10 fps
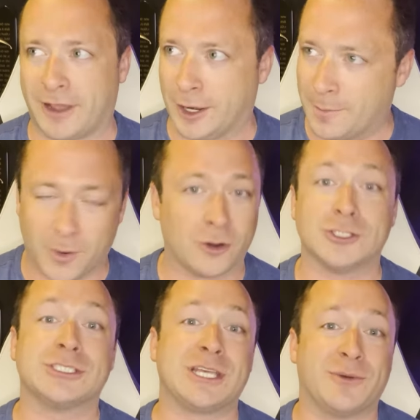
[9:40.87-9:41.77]
an
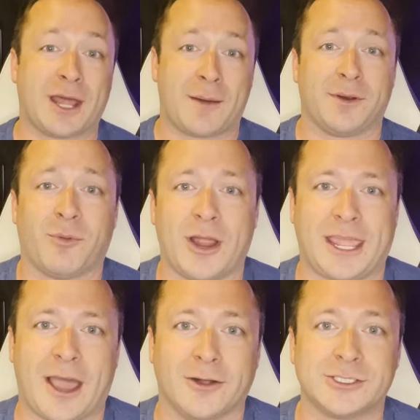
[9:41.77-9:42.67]
emergency would happen to break out.